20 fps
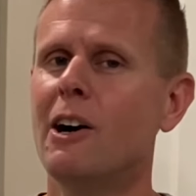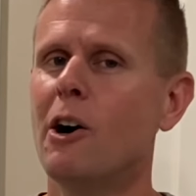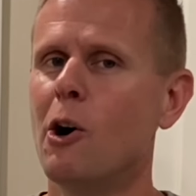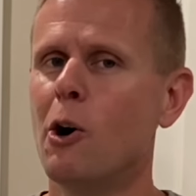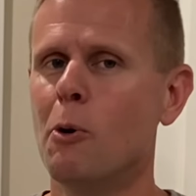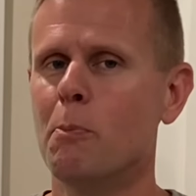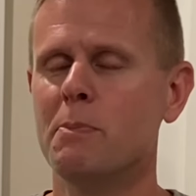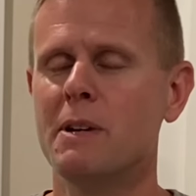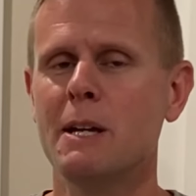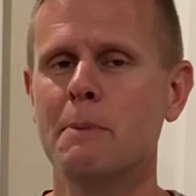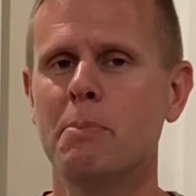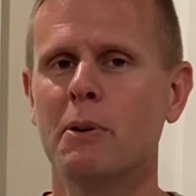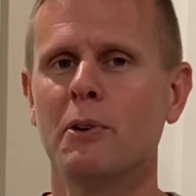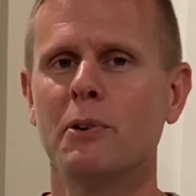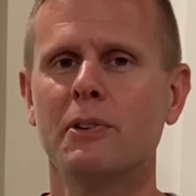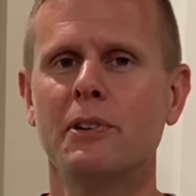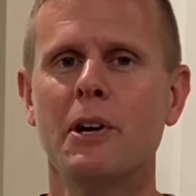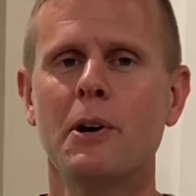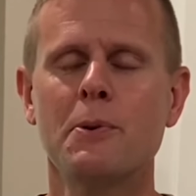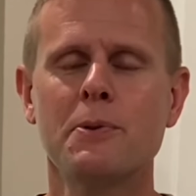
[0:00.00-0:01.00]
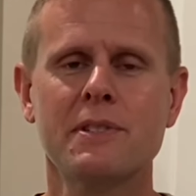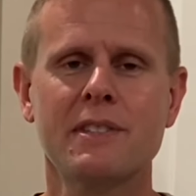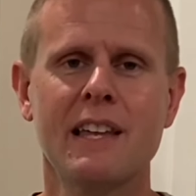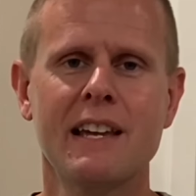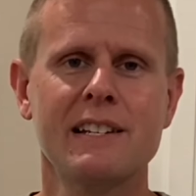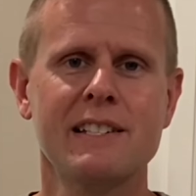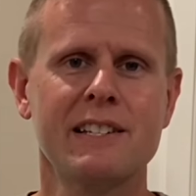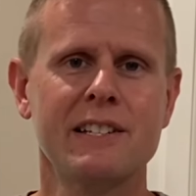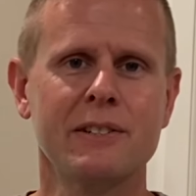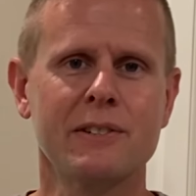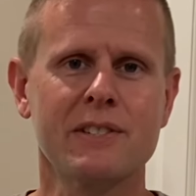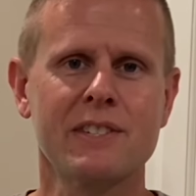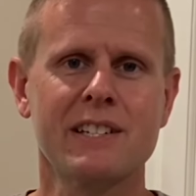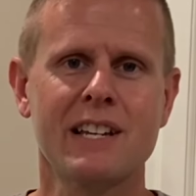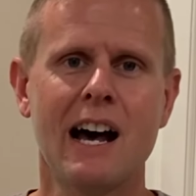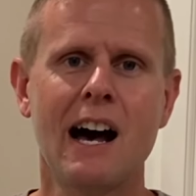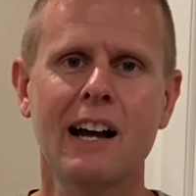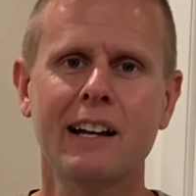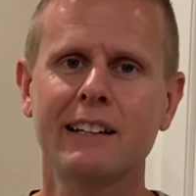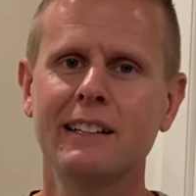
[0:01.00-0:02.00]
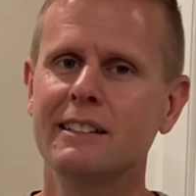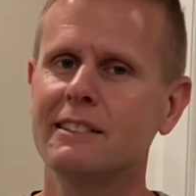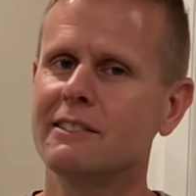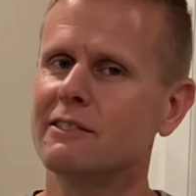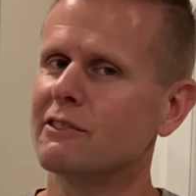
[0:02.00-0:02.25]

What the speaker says: Home Depot and Lowe's, they still stock it,